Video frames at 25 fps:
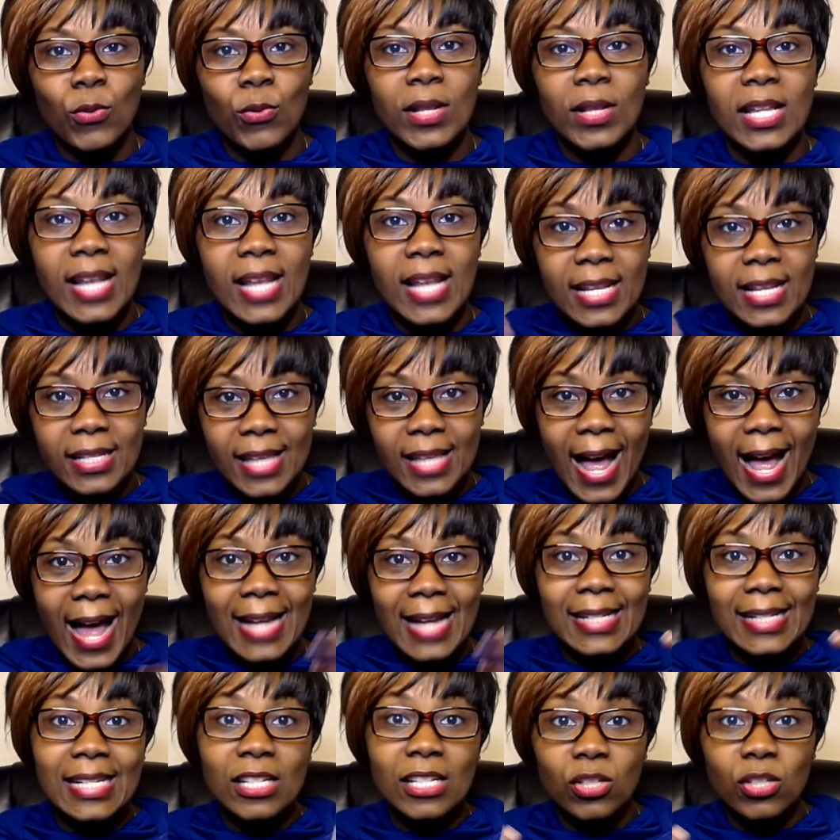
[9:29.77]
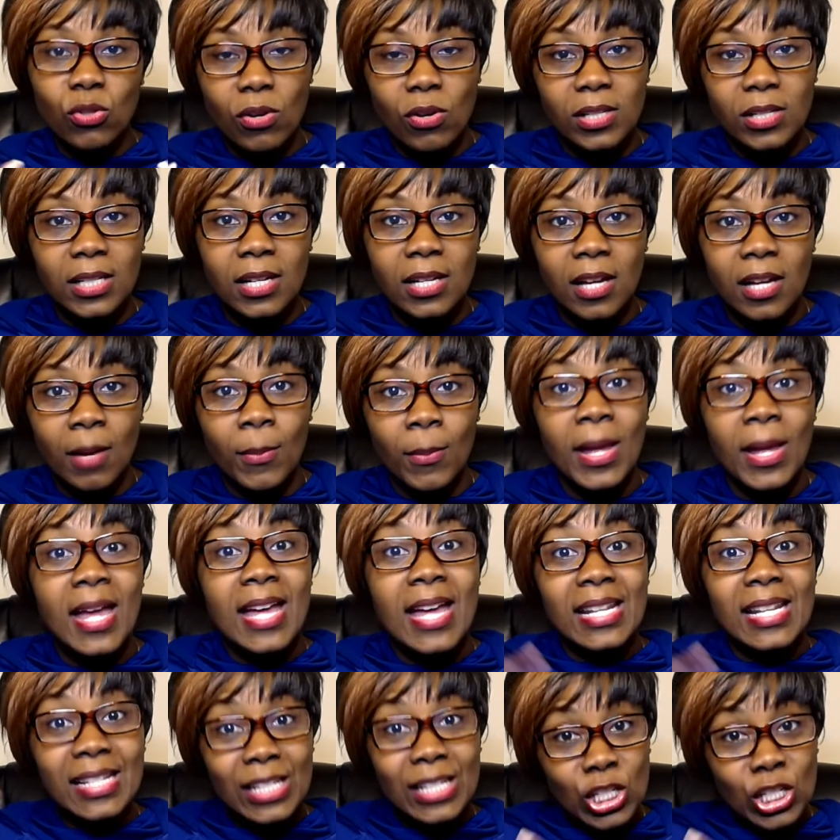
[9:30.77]
And then as the ideas start to come,
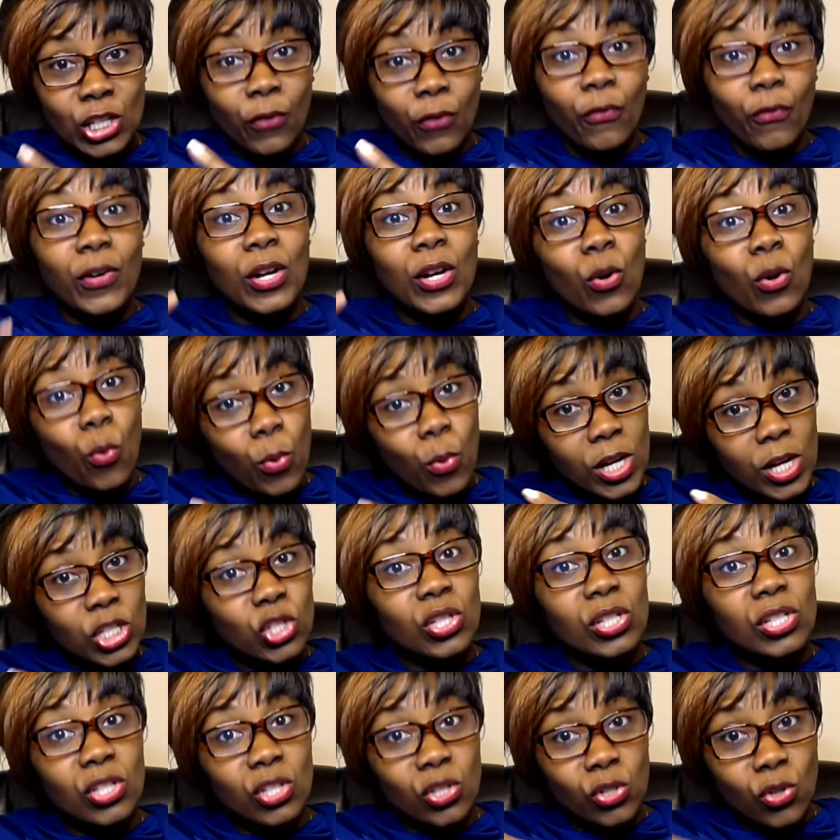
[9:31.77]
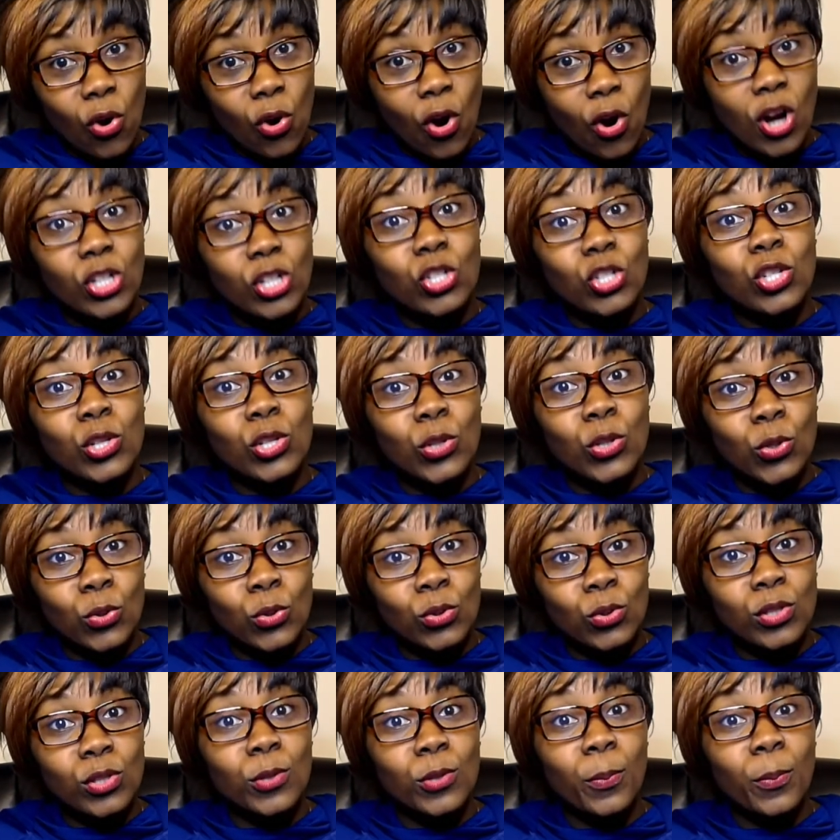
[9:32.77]
different questions start to to